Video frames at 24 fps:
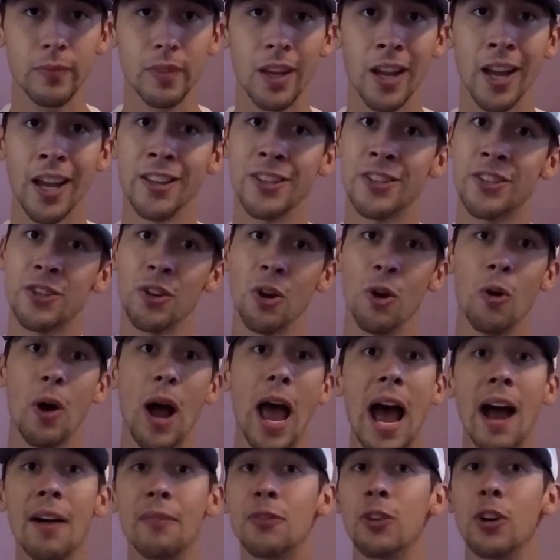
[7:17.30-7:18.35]
And so
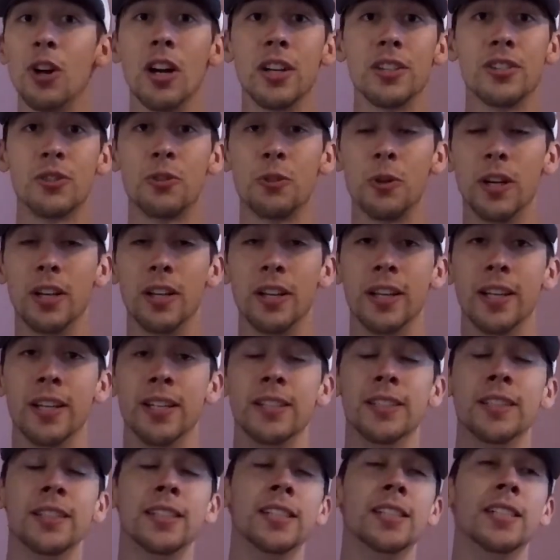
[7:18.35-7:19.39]
after
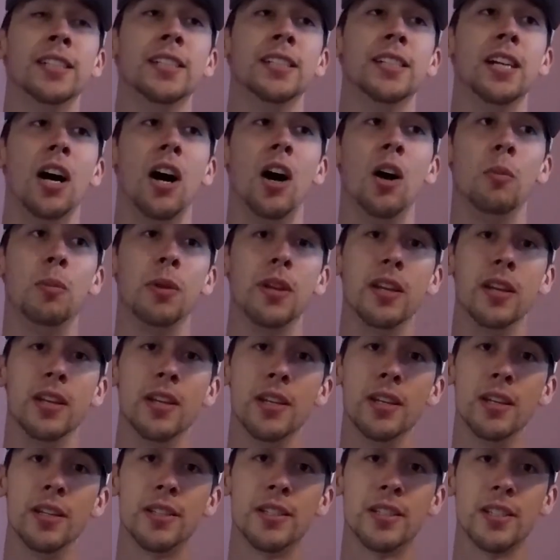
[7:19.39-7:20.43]
Australia, I'll
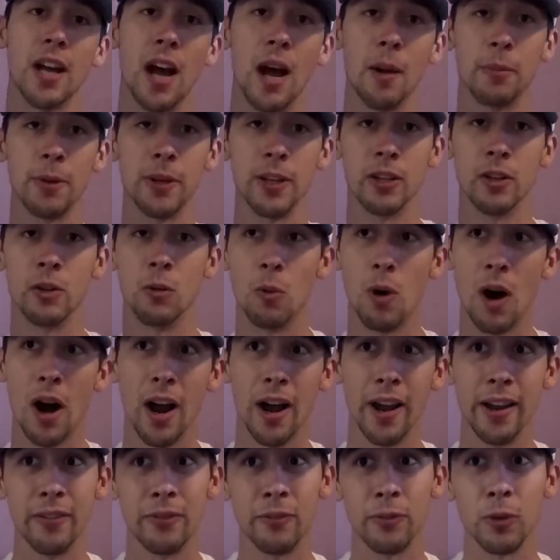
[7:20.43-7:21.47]
be stopping in
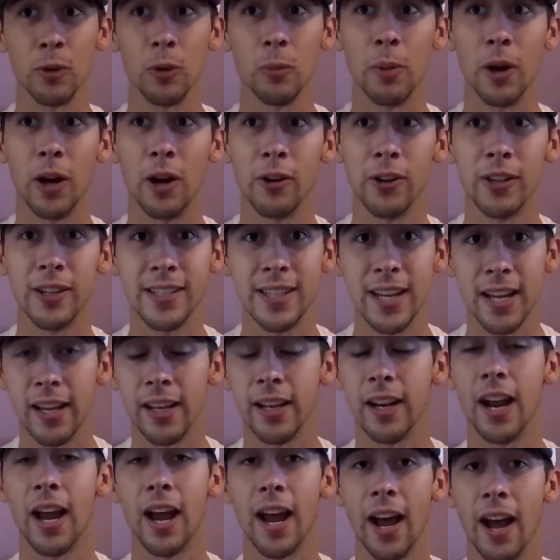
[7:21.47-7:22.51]
Hawaii for about a day
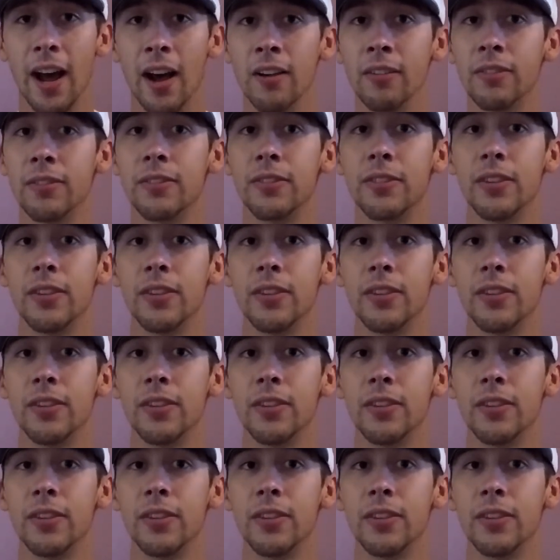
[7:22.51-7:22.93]
and a half.